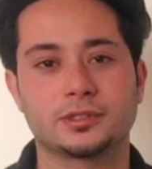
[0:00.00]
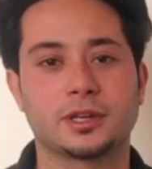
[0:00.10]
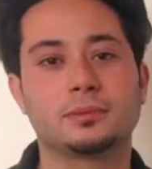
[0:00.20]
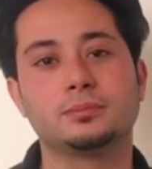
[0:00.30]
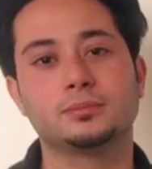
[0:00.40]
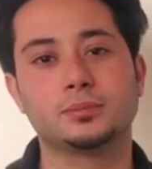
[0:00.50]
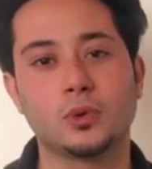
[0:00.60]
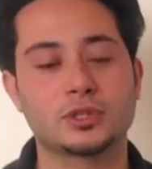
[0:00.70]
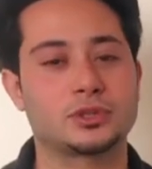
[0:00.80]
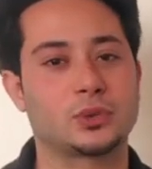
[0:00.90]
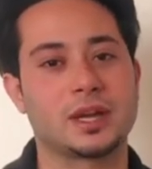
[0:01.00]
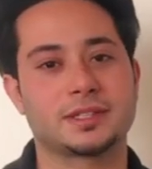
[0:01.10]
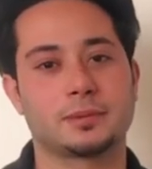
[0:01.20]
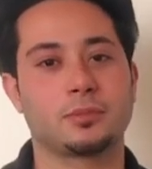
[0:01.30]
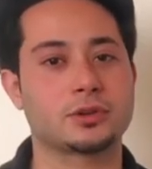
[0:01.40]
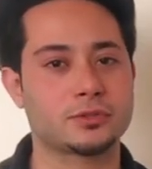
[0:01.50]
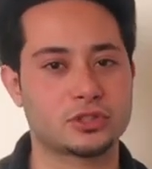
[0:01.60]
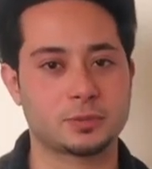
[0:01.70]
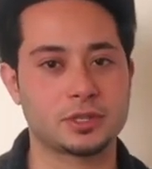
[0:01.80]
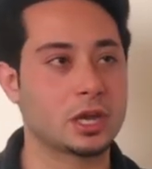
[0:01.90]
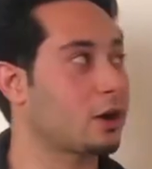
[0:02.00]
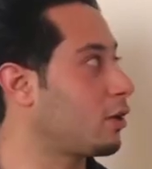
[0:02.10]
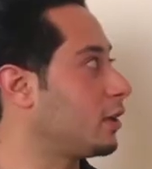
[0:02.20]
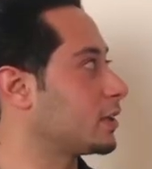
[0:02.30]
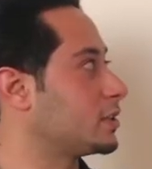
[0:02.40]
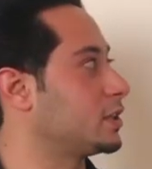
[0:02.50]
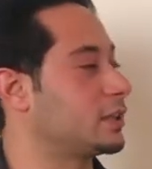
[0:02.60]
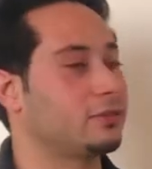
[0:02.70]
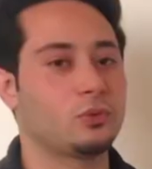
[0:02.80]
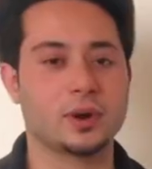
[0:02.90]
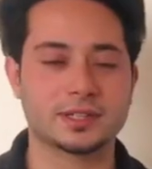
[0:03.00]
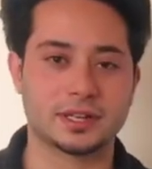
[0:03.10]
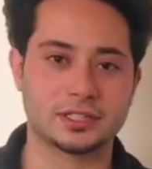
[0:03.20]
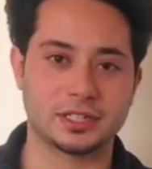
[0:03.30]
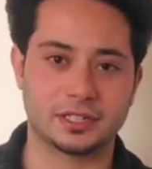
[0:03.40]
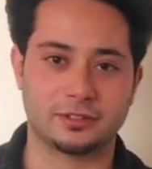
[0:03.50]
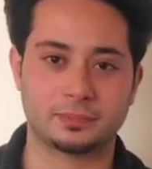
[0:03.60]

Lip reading: and most interesting parts of speech called adjective. What is an adjective?